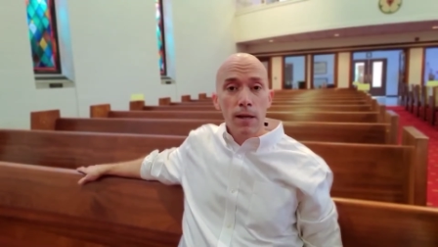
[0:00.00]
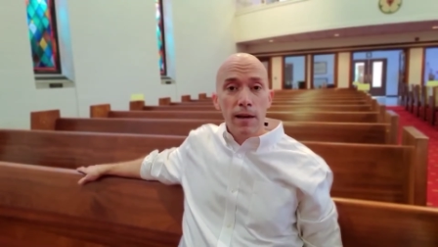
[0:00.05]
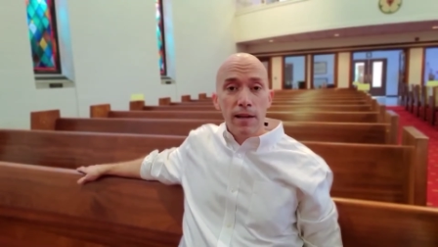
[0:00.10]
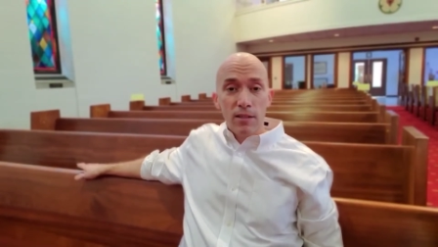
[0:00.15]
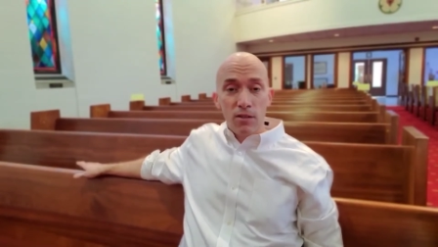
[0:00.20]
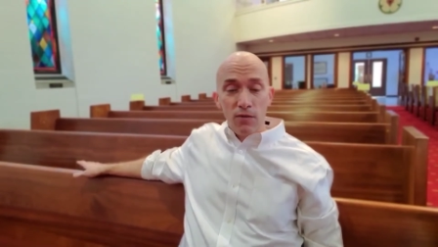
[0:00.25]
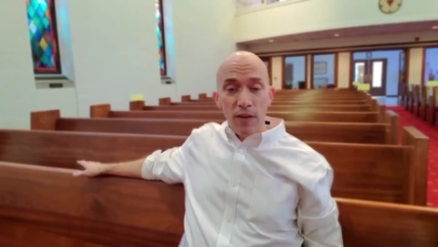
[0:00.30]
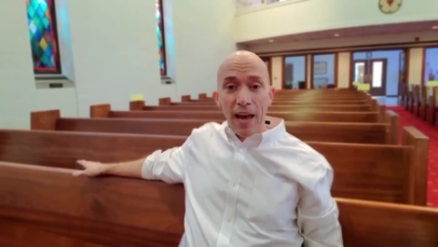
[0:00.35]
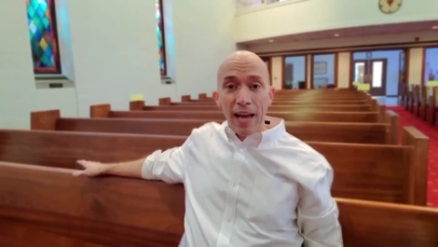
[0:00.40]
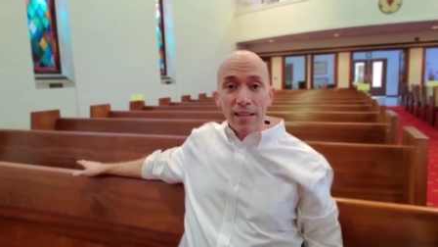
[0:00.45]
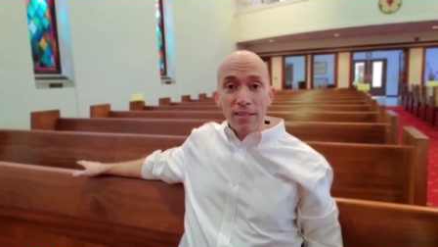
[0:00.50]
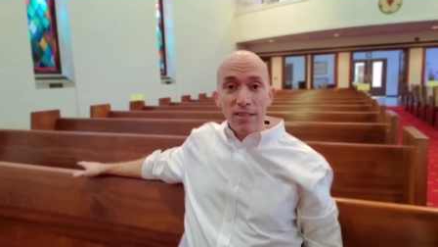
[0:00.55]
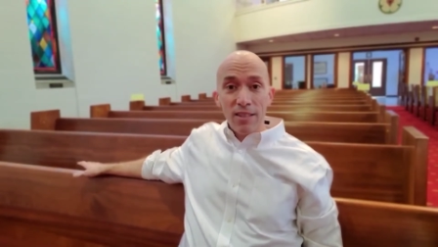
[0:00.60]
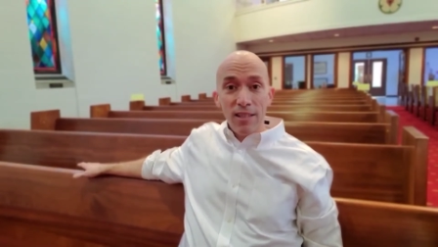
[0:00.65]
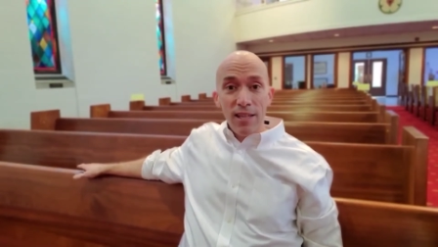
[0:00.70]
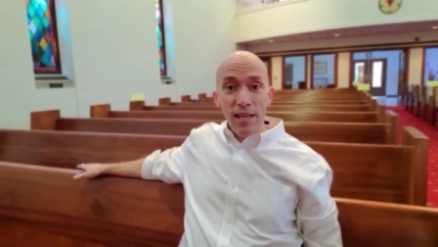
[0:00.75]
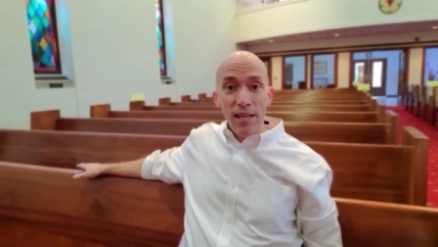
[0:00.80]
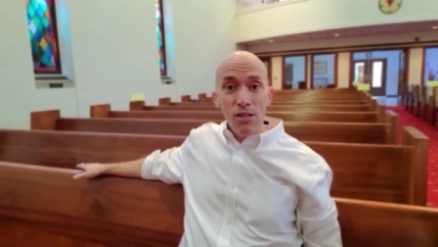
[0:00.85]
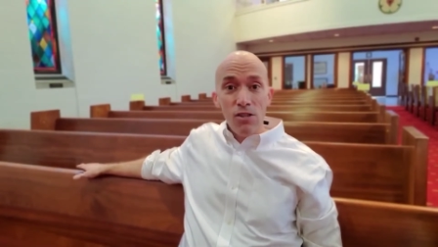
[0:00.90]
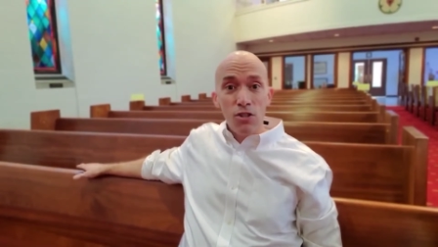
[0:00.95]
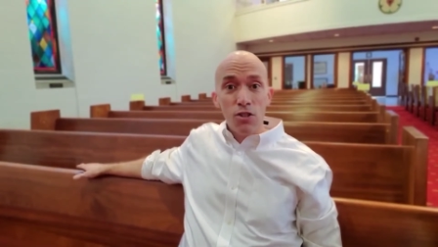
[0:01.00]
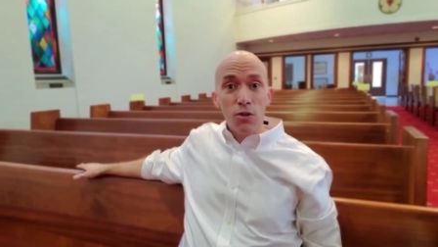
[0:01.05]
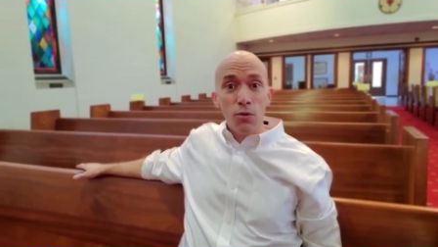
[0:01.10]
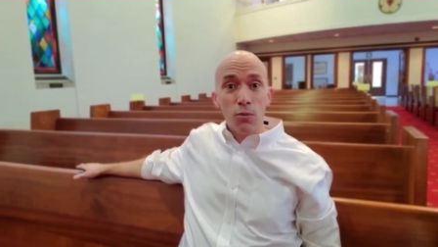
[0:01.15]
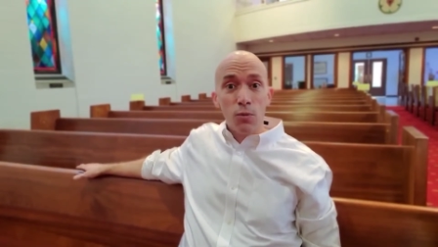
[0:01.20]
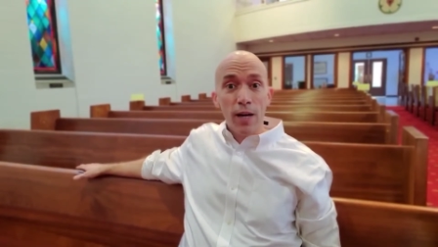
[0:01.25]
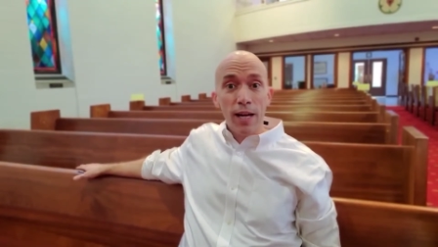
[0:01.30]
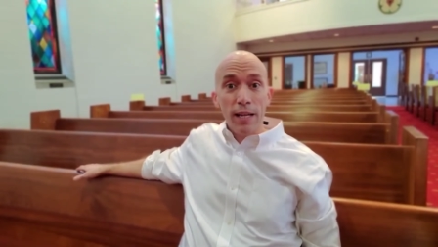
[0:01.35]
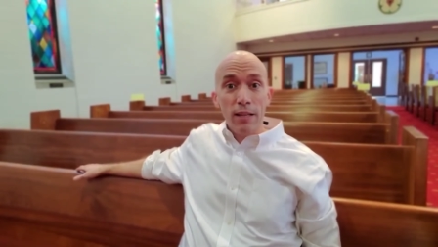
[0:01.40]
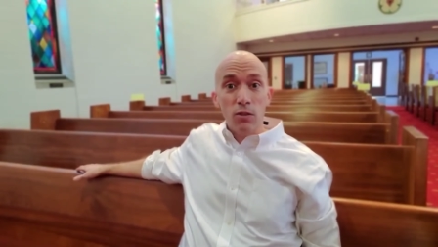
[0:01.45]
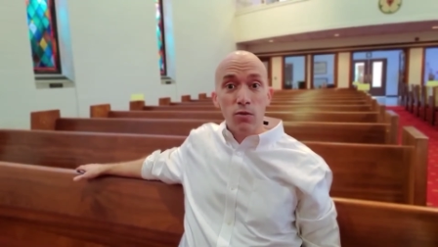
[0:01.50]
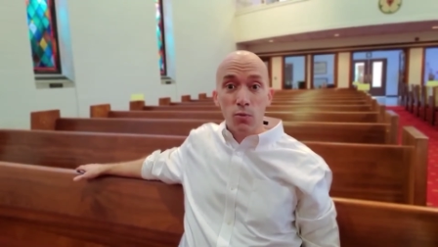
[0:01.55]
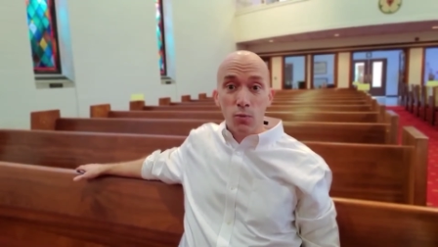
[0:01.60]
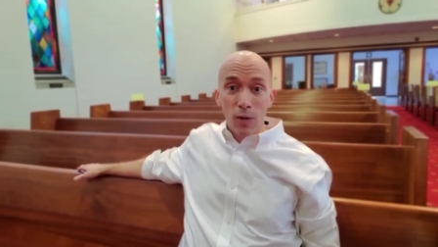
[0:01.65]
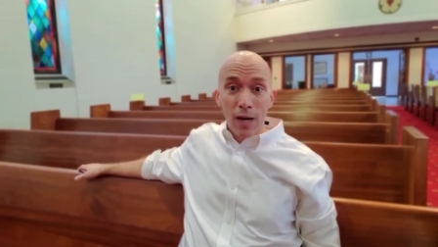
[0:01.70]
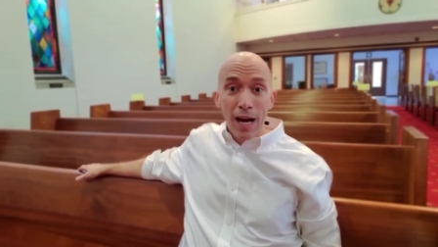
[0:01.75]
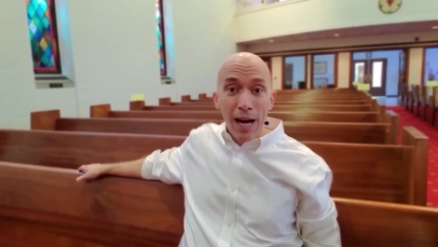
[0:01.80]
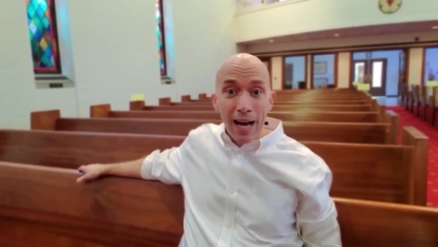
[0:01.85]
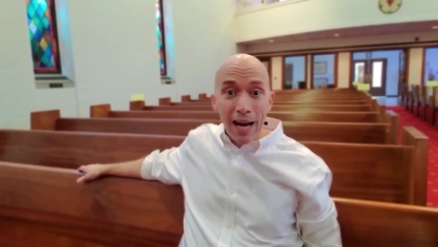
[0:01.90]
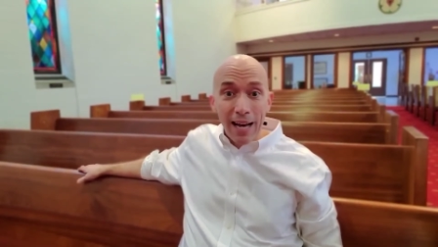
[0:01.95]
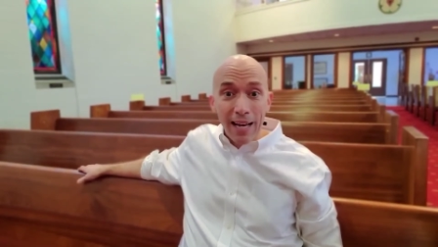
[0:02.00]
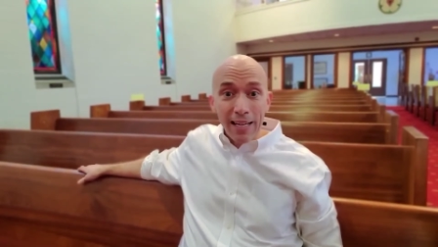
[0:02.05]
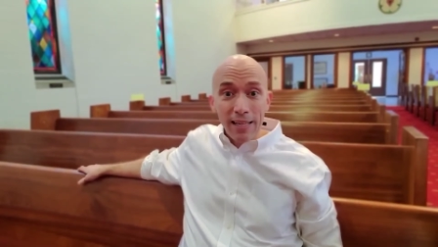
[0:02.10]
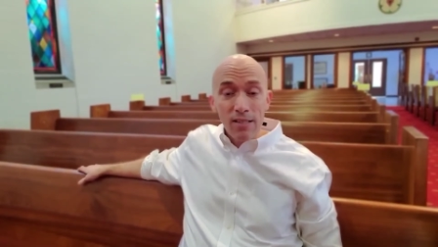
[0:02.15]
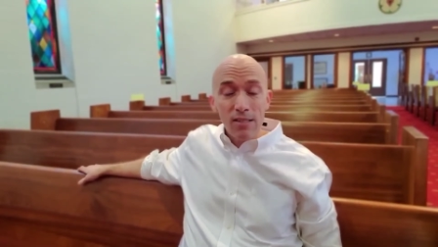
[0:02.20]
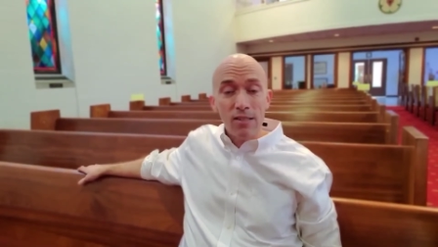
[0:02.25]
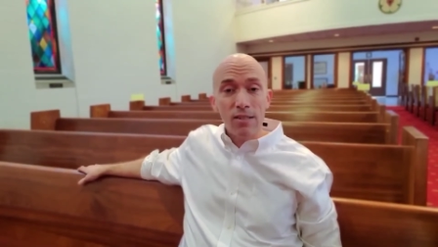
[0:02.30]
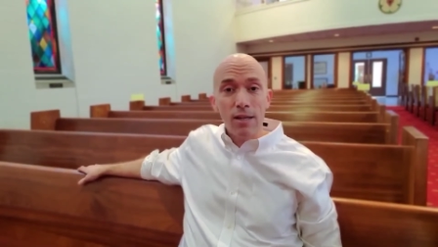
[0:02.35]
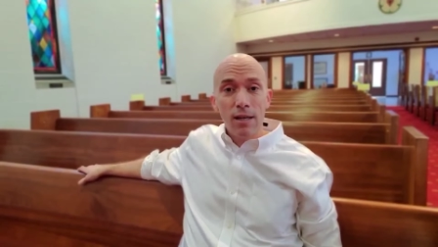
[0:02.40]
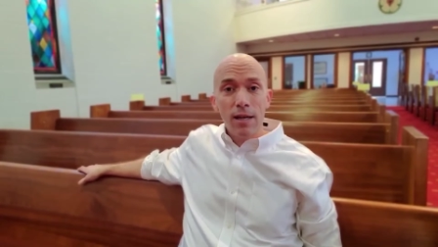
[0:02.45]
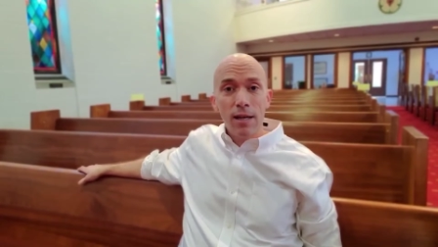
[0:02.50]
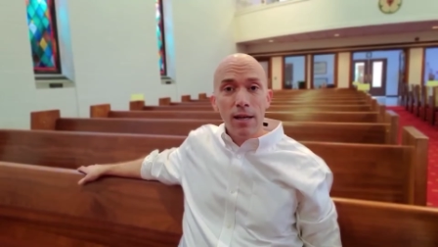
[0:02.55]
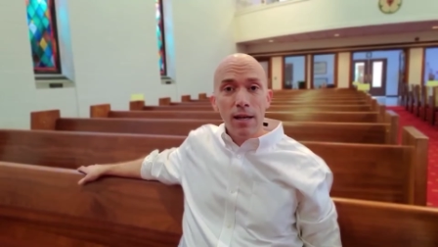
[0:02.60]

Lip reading: as vaccination rates rise